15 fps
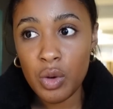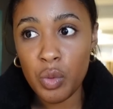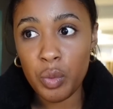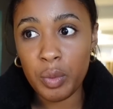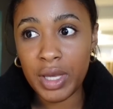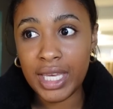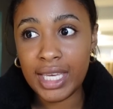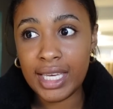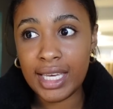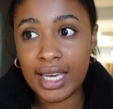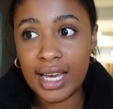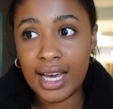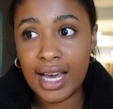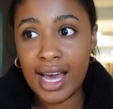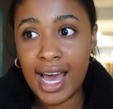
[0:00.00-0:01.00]

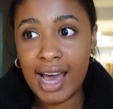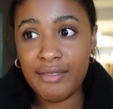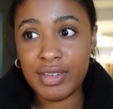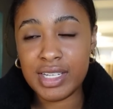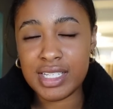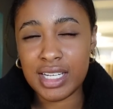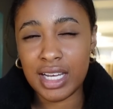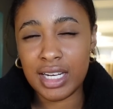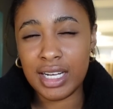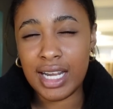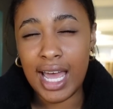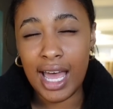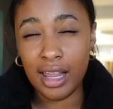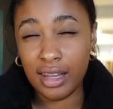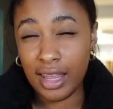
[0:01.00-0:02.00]
we haven't done an
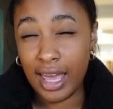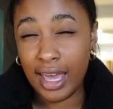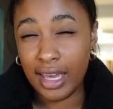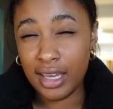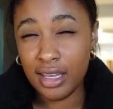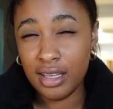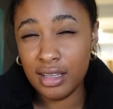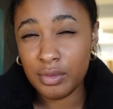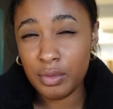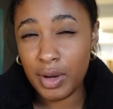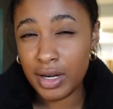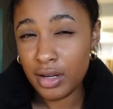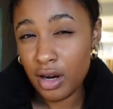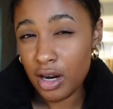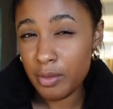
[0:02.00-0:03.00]
LA
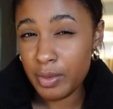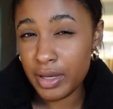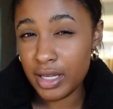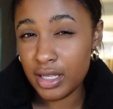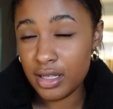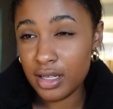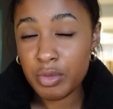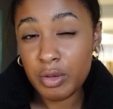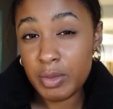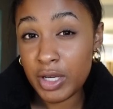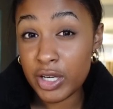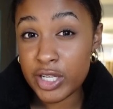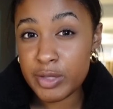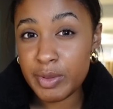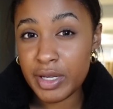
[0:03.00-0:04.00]
red carpet
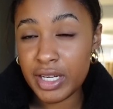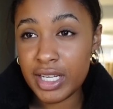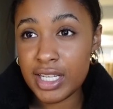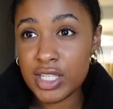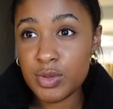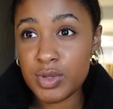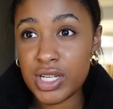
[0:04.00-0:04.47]
premiere experience,